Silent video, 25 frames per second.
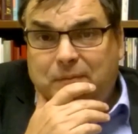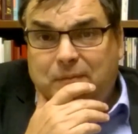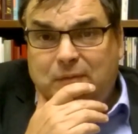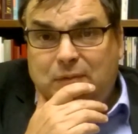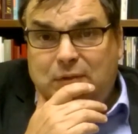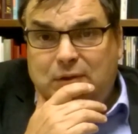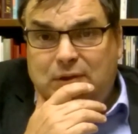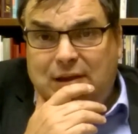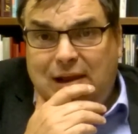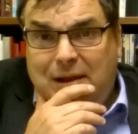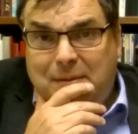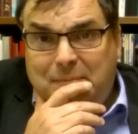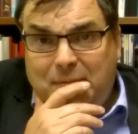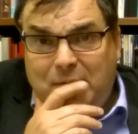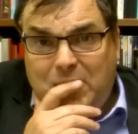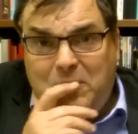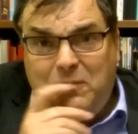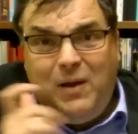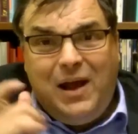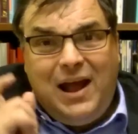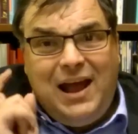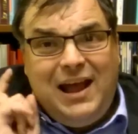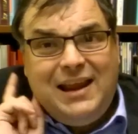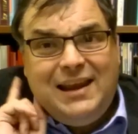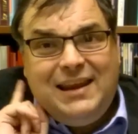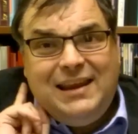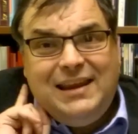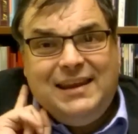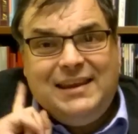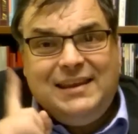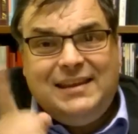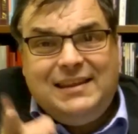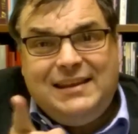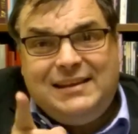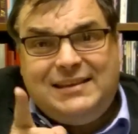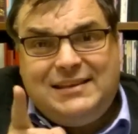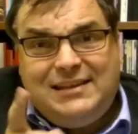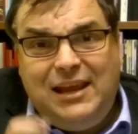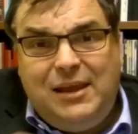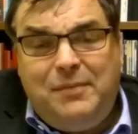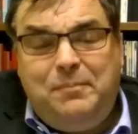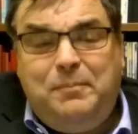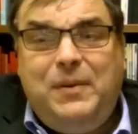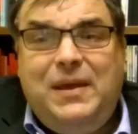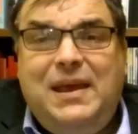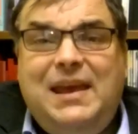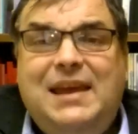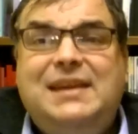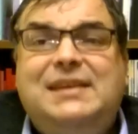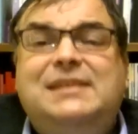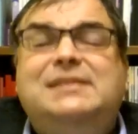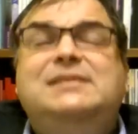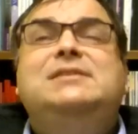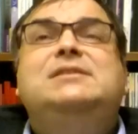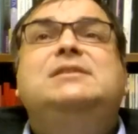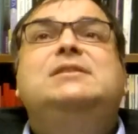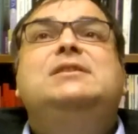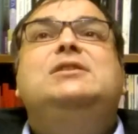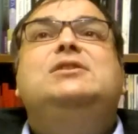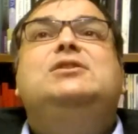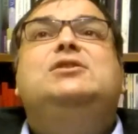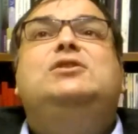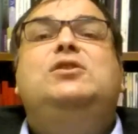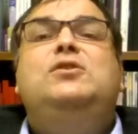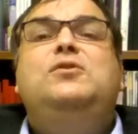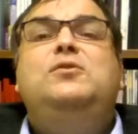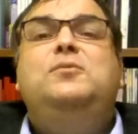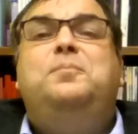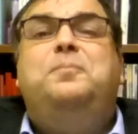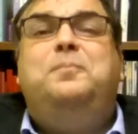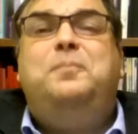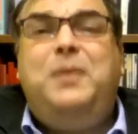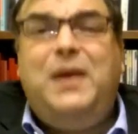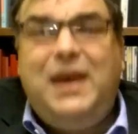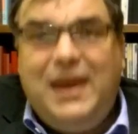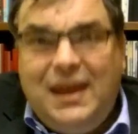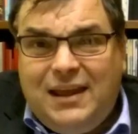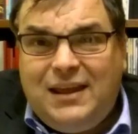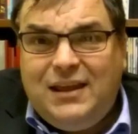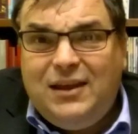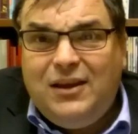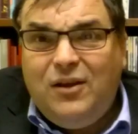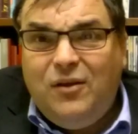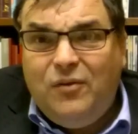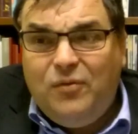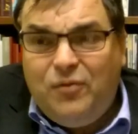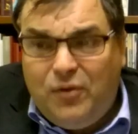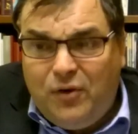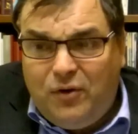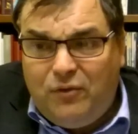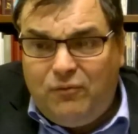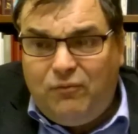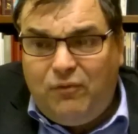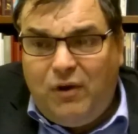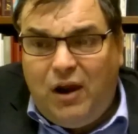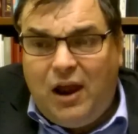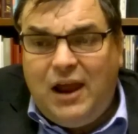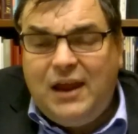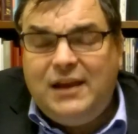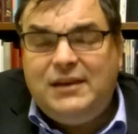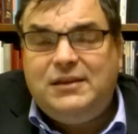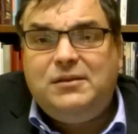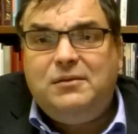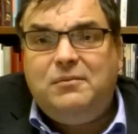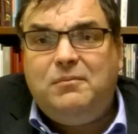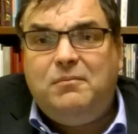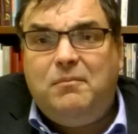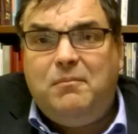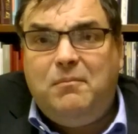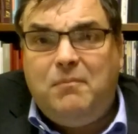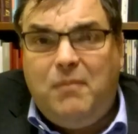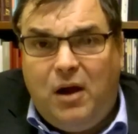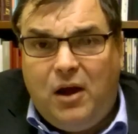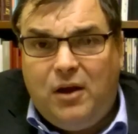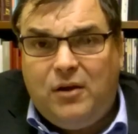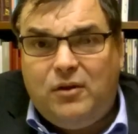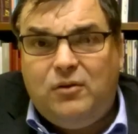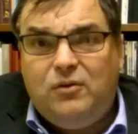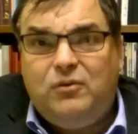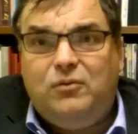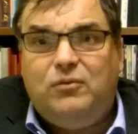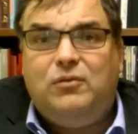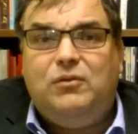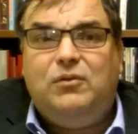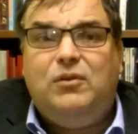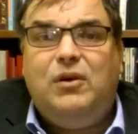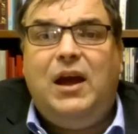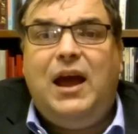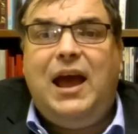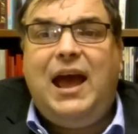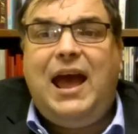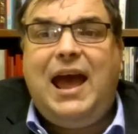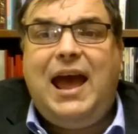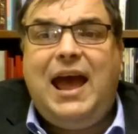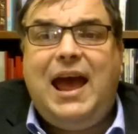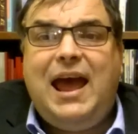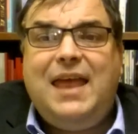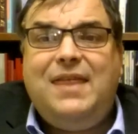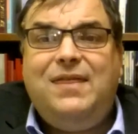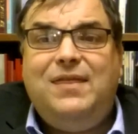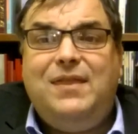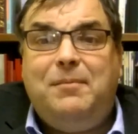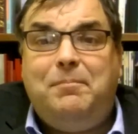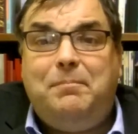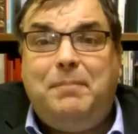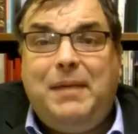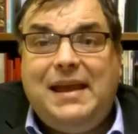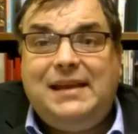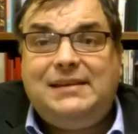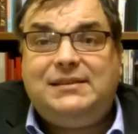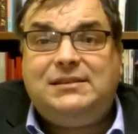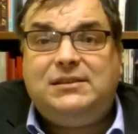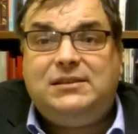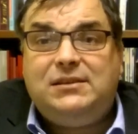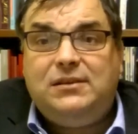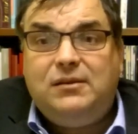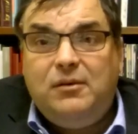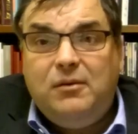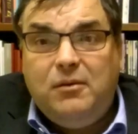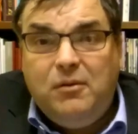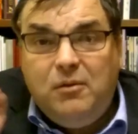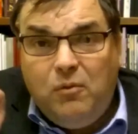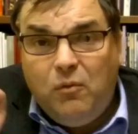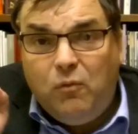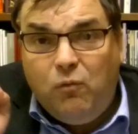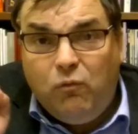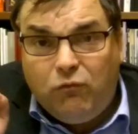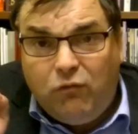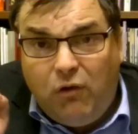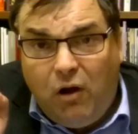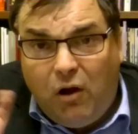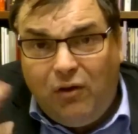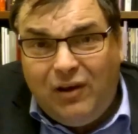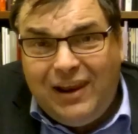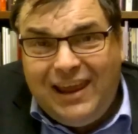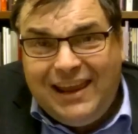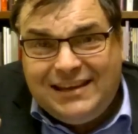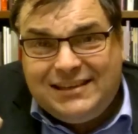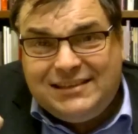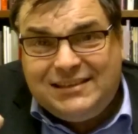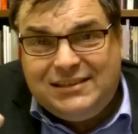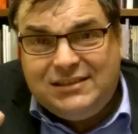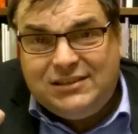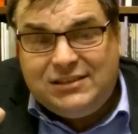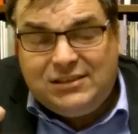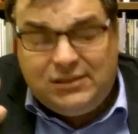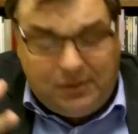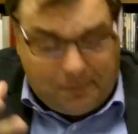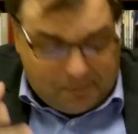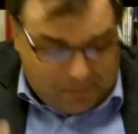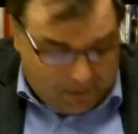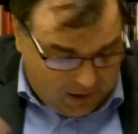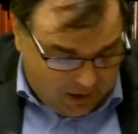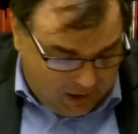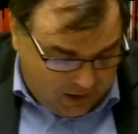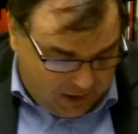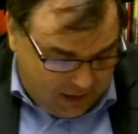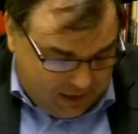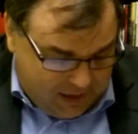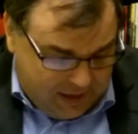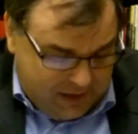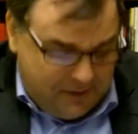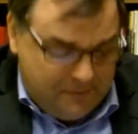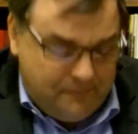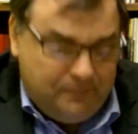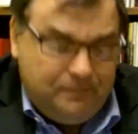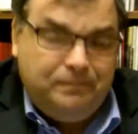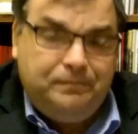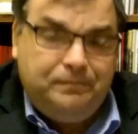number one, the tip is to pick the right model and the best Rolexes to buy.